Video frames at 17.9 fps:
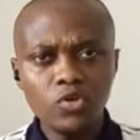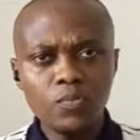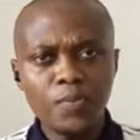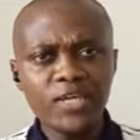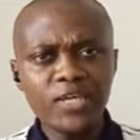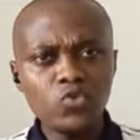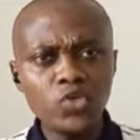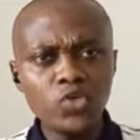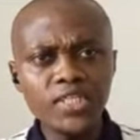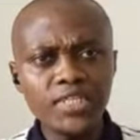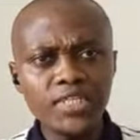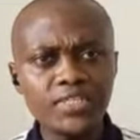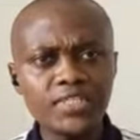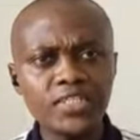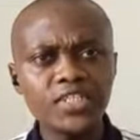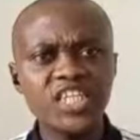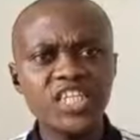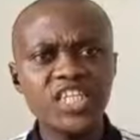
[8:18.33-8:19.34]
by doing
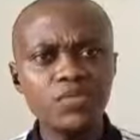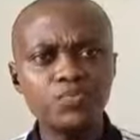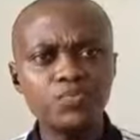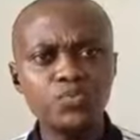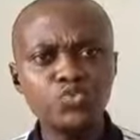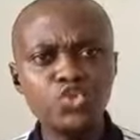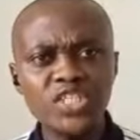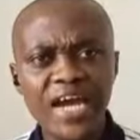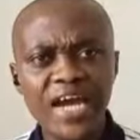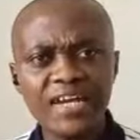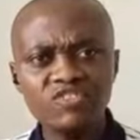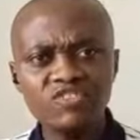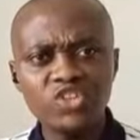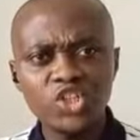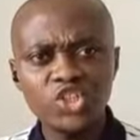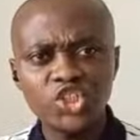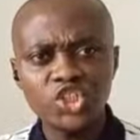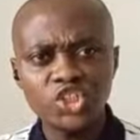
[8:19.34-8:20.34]
this, it keep that
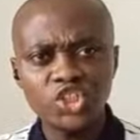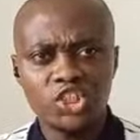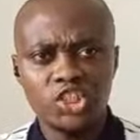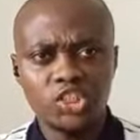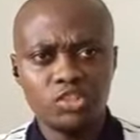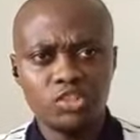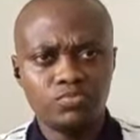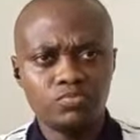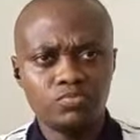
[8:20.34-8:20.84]
relationship